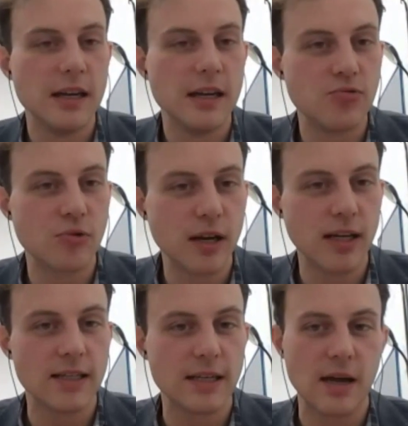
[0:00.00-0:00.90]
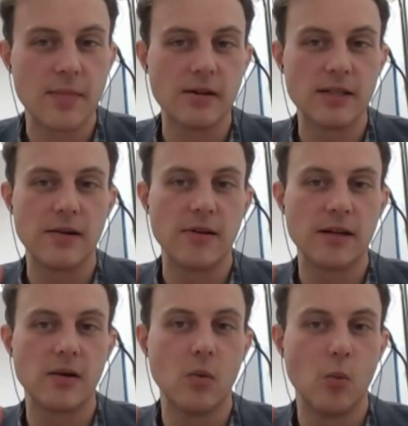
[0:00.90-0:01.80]
It's really today about
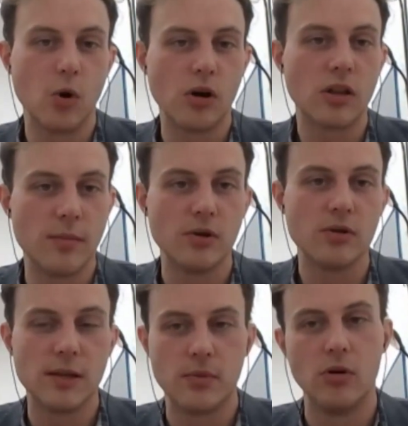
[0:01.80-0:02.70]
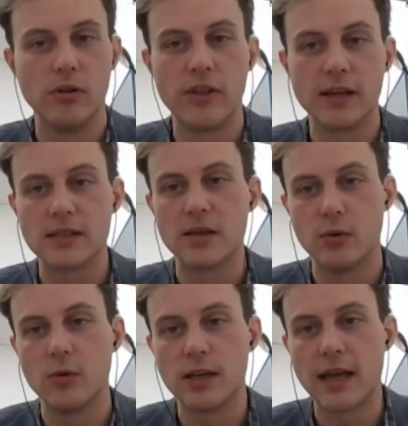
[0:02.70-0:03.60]
directing what are the most important things that
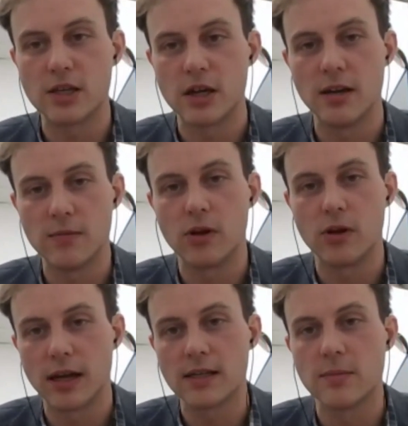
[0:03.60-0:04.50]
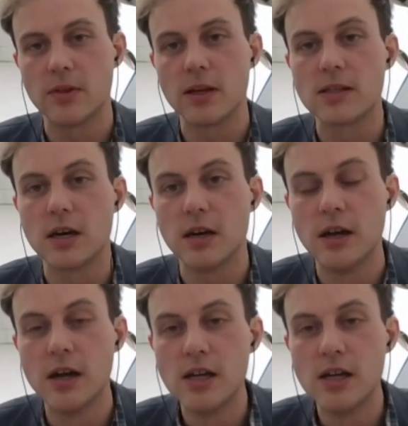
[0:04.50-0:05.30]
we would get done if we could get some things done,